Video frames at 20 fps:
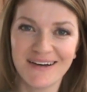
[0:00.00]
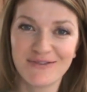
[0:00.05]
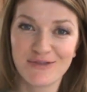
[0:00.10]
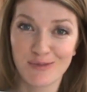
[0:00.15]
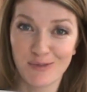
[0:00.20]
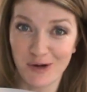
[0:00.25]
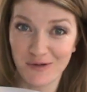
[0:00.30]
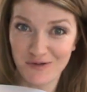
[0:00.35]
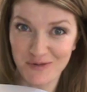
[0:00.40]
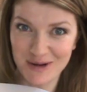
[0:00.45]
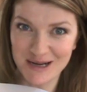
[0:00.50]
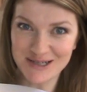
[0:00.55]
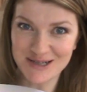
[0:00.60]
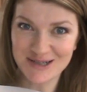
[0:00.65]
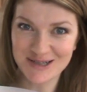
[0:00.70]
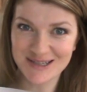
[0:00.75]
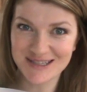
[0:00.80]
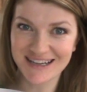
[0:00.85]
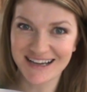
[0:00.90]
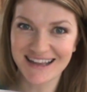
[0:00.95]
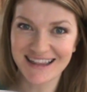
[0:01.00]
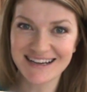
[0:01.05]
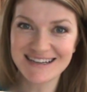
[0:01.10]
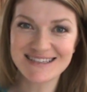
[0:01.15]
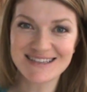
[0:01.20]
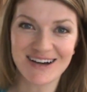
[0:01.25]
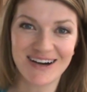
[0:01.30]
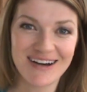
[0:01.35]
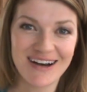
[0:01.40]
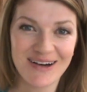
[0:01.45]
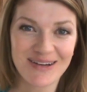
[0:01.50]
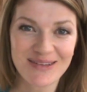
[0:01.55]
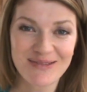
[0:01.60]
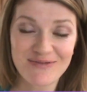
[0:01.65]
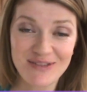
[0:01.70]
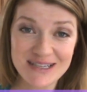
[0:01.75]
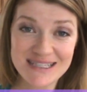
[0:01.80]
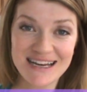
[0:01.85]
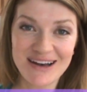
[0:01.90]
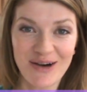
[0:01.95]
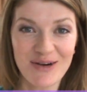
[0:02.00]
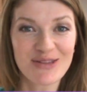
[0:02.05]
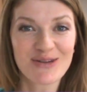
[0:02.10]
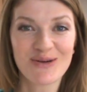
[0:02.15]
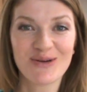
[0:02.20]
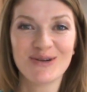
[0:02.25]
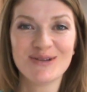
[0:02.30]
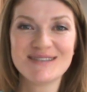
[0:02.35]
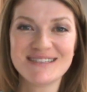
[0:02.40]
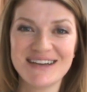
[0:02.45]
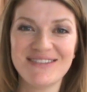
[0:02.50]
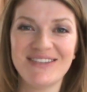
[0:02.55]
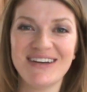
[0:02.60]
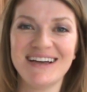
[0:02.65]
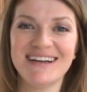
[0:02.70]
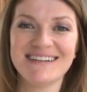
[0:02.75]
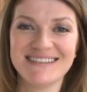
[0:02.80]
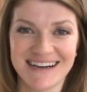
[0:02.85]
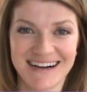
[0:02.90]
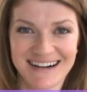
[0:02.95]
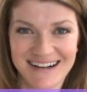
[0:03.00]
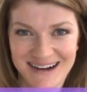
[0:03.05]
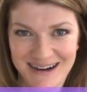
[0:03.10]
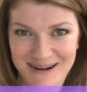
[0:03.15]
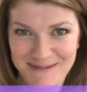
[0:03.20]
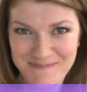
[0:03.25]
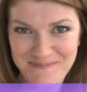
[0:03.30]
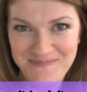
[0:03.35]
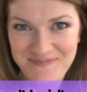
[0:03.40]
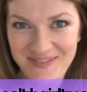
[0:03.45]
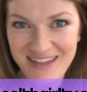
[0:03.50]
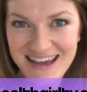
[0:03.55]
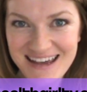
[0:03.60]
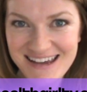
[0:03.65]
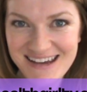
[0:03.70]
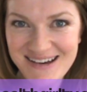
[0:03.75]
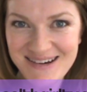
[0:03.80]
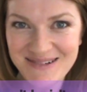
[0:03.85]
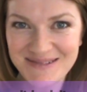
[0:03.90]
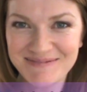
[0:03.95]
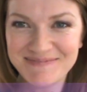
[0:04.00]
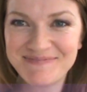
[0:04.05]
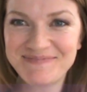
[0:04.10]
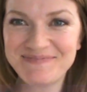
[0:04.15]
For more information just like this, visit healthgirltv.com. Thank you.